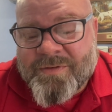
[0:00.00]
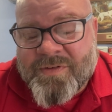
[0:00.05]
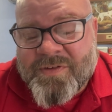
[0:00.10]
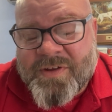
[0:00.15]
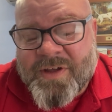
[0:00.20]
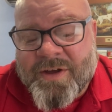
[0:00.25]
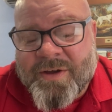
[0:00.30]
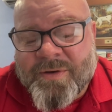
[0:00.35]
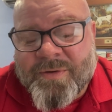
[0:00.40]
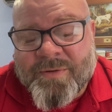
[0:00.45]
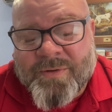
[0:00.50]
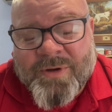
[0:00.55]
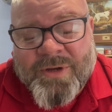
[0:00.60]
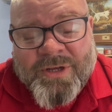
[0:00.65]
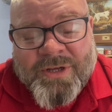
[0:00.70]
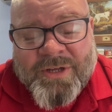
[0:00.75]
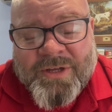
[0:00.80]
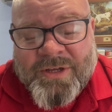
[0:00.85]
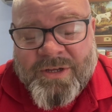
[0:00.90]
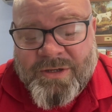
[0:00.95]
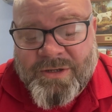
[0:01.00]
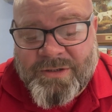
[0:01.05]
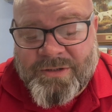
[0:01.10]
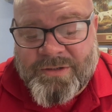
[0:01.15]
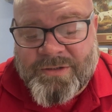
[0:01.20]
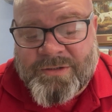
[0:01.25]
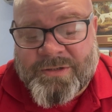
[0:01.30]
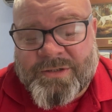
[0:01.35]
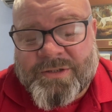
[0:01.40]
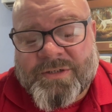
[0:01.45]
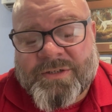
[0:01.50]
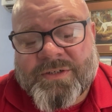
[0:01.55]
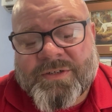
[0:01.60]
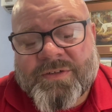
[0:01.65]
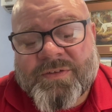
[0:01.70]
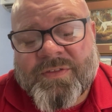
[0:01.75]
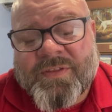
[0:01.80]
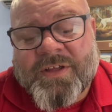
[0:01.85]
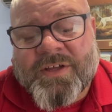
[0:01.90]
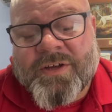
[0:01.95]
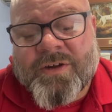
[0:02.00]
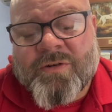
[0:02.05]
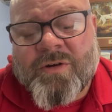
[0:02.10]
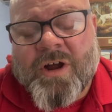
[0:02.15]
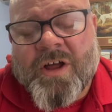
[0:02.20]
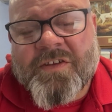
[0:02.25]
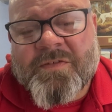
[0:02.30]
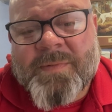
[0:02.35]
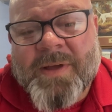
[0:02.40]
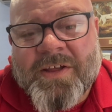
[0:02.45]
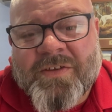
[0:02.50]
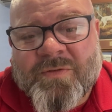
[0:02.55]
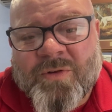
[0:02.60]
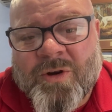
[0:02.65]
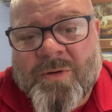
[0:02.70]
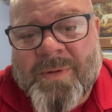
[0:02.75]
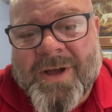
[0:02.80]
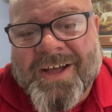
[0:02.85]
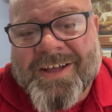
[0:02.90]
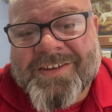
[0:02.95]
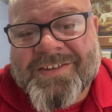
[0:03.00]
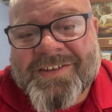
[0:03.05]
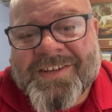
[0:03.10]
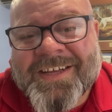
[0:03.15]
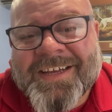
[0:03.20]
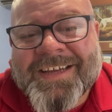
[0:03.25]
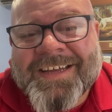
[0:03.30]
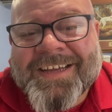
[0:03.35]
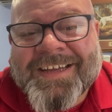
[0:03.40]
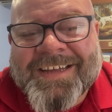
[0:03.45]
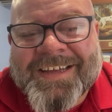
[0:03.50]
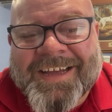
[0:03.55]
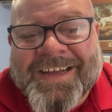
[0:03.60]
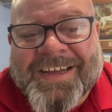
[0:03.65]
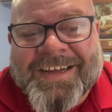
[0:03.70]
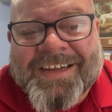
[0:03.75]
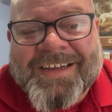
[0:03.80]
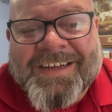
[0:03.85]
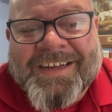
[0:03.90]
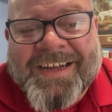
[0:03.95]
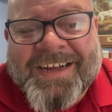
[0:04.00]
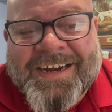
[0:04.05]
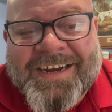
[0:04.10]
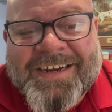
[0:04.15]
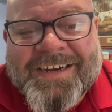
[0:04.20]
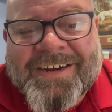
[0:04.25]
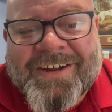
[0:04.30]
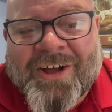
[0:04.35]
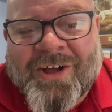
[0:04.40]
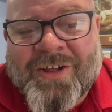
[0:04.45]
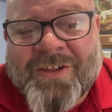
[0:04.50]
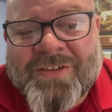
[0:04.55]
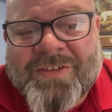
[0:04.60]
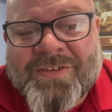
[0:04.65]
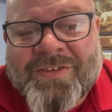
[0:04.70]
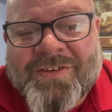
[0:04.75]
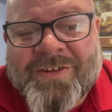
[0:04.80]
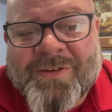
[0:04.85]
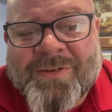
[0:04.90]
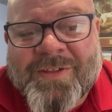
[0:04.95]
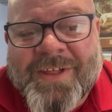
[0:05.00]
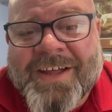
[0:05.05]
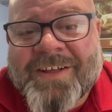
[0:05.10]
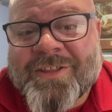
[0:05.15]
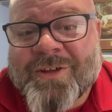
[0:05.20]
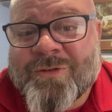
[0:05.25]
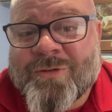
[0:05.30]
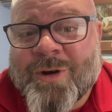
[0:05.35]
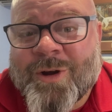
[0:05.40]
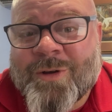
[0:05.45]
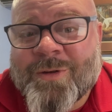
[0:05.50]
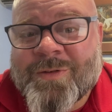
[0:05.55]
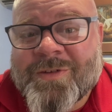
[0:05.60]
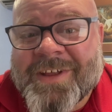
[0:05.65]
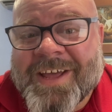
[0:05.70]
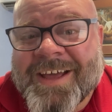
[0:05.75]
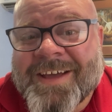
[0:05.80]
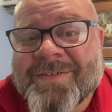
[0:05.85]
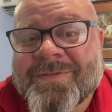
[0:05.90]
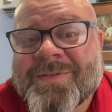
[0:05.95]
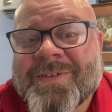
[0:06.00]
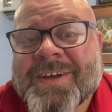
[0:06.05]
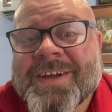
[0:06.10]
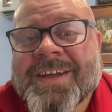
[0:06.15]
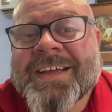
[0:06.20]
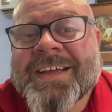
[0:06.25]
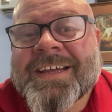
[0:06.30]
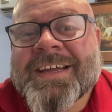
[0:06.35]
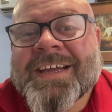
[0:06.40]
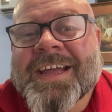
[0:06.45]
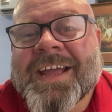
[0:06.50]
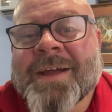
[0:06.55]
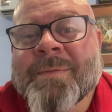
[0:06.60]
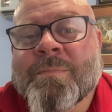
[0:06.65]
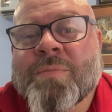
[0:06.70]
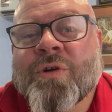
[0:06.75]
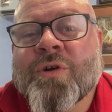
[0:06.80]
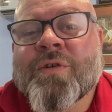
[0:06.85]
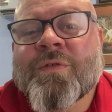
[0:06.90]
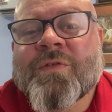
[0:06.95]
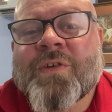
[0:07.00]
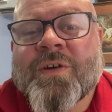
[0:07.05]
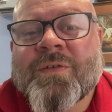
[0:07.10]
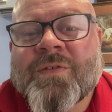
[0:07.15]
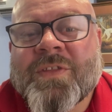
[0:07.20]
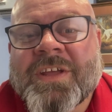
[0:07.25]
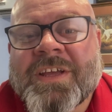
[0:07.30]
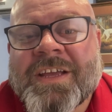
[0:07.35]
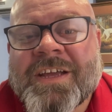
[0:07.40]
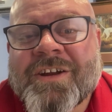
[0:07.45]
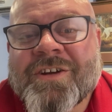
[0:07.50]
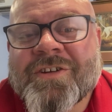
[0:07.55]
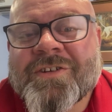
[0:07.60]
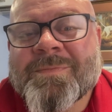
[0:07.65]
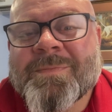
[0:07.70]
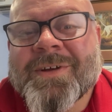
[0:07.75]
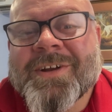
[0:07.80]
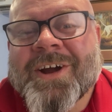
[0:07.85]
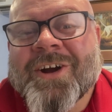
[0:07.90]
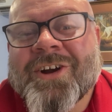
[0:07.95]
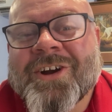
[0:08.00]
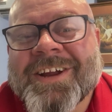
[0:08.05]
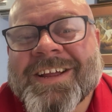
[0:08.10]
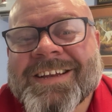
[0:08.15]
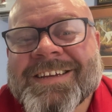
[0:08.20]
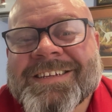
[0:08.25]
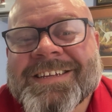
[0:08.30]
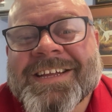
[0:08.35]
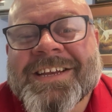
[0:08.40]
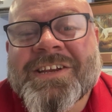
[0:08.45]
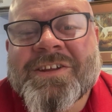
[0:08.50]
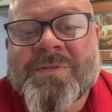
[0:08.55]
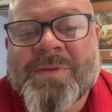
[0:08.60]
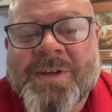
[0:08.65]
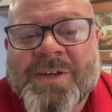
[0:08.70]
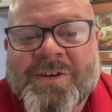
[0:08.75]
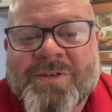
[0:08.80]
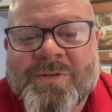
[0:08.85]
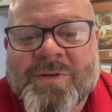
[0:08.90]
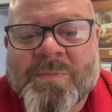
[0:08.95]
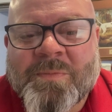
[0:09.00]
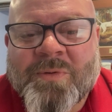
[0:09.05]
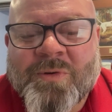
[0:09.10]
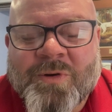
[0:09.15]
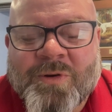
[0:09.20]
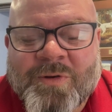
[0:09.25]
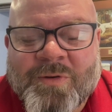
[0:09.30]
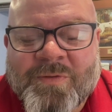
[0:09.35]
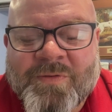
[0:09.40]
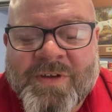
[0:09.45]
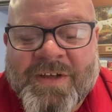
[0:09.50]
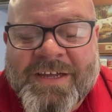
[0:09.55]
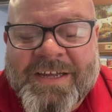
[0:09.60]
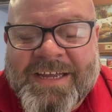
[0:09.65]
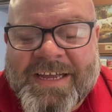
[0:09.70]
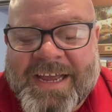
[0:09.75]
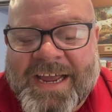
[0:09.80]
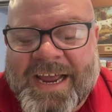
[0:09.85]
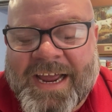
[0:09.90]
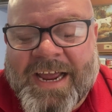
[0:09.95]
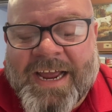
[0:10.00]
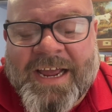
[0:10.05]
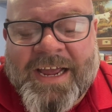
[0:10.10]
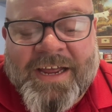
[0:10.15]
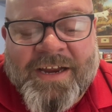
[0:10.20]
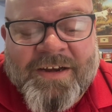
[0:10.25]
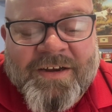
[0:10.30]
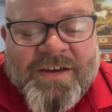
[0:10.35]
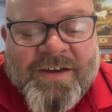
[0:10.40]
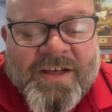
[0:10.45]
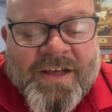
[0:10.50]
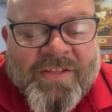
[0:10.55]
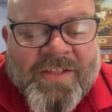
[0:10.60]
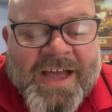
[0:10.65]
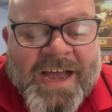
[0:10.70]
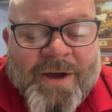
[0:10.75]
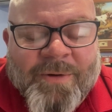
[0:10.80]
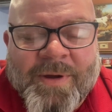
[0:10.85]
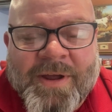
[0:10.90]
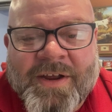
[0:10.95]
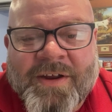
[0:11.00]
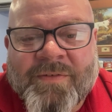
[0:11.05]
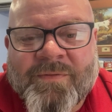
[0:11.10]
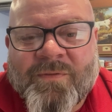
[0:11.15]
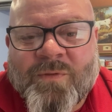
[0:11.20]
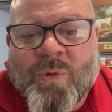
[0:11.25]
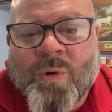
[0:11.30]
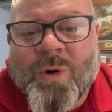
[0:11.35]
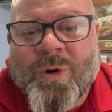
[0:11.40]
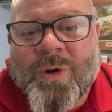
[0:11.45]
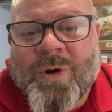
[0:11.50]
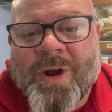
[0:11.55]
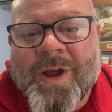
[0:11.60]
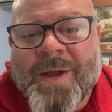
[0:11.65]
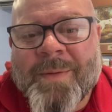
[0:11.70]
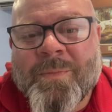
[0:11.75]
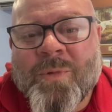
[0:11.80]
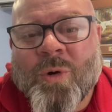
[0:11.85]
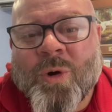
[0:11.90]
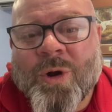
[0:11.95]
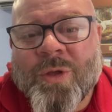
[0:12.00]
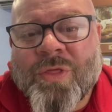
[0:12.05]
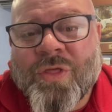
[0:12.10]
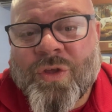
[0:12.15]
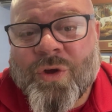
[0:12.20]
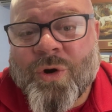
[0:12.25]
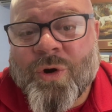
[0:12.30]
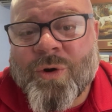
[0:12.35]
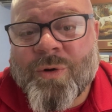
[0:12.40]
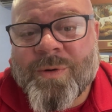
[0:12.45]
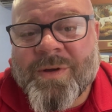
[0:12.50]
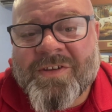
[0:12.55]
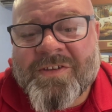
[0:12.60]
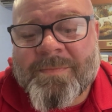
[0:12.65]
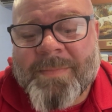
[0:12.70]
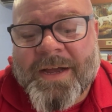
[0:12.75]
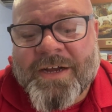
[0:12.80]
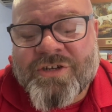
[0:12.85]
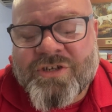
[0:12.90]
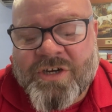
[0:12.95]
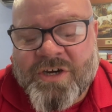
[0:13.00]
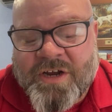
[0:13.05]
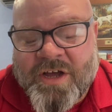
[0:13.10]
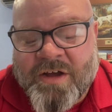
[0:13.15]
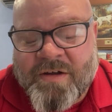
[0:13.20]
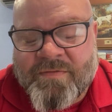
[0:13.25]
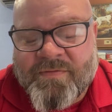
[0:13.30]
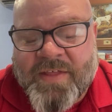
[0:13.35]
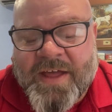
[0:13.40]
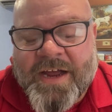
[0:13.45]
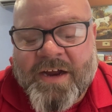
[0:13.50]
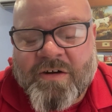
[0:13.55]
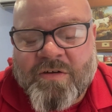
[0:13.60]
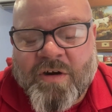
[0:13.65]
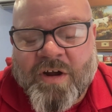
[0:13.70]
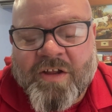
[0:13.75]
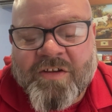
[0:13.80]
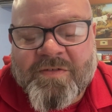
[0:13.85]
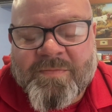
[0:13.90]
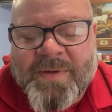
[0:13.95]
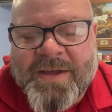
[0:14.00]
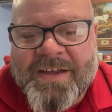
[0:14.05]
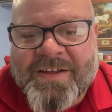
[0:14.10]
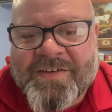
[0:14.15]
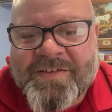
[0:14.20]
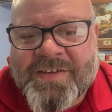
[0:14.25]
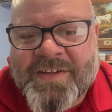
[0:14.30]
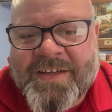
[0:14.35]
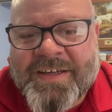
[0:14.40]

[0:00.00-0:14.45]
So the crawl space robots, also like the drones, have improved over the years, but are continuing to improve and allowing for a more thorough inspection of that crawl space.